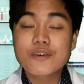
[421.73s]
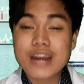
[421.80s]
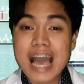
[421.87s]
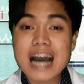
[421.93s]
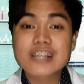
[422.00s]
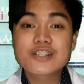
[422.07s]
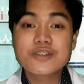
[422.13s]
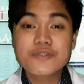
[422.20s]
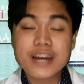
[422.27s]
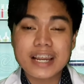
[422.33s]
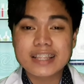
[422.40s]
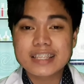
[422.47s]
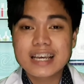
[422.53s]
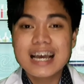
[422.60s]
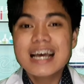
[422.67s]
reaction rate,
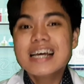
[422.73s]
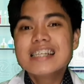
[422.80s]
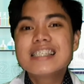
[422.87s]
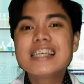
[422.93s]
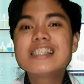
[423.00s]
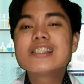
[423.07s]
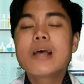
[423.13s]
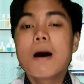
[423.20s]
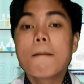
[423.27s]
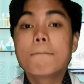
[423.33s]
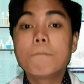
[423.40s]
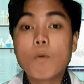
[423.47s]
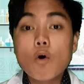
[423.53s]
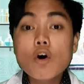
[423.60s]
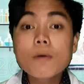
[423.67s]
since
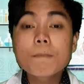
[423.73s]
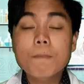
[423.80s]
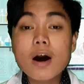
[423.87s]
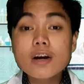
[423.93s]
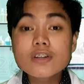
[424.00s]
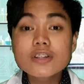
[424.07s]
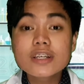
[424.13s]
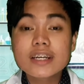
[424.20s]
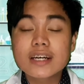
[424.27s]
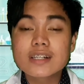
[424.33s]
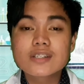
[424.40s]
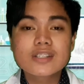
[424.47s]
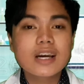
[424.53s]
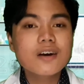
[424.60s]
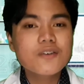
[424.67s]
more particles
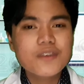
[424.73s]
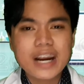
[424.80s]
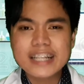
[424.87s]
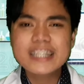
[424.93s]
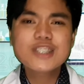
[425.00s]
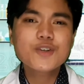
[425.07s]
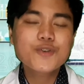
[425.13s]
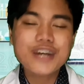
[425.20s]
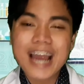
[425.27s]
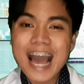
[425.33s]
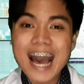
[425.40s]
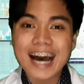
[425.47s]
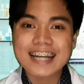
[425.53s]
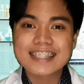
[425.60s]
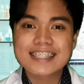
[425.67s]
are ready to
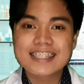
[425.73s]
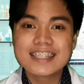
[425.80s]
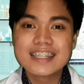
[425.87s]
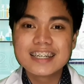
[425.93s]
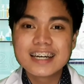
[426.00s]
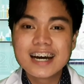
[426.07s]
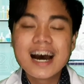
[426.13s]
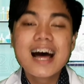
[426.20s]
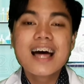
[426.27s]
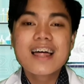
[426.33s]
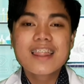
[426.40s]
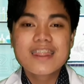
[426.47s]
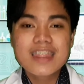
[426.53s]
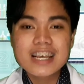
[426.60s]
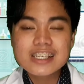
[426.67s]
react.
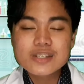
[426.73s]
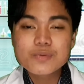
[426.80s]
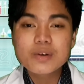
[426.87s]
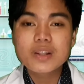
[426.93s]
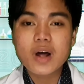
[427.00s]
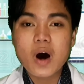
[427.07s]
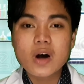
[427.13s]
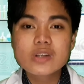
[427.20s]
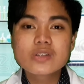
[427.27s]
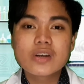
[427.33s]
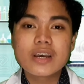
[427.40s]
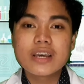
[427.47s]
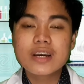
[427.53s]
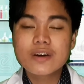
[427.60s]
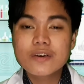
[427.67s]
This will also
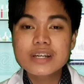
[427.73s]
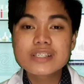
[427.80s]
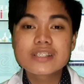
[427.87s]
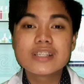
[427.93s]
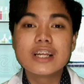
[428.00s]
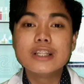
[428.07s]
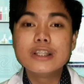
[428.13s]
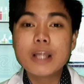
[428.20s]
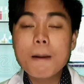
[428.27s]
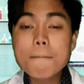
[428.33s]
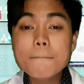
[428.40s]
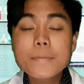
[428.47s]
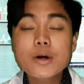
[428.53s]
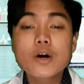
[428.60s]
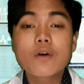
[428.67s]
increase the
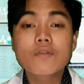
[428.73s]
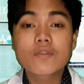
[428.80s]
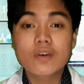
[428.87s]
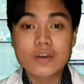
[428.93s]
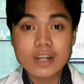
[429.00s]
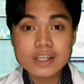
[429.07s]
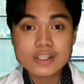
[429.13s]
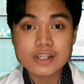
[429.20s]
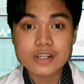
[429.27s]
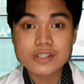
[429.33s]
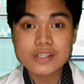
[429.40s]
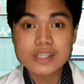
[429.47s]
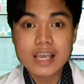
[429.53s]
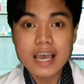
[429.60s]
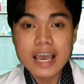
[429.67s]
number of
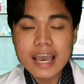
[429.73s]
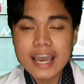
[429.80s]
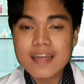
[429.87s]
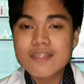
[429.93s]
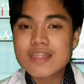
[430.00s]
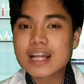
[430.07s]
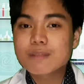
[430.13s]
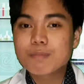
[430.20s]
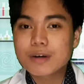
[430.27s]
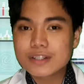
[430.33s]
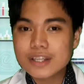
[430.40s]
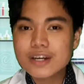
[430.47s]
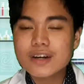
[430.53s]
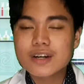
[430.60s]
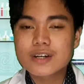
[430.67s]
collisions in that
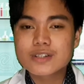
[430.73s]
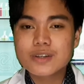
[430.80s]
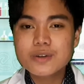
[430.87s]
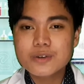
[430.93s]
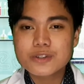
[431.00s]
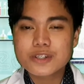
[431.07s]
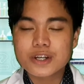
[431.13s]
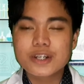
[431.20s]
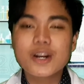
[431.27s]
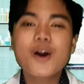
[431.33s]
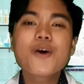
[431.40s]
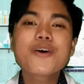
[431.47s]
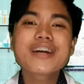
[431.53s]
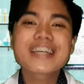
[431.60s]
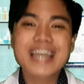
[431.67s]
particular solution
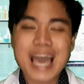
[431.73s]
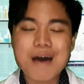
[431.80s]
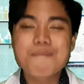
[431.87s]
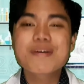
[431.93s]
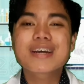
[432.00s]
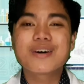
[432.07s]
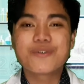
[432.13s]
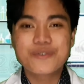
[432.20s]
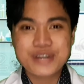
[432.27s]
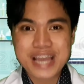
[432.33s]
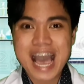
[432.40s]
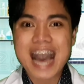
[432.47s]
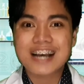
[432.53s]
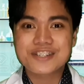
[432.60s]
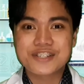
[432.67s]
or chemical
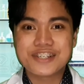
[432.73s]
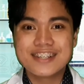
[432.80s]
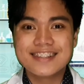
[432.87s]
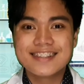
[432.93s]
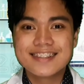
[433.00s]
reaction.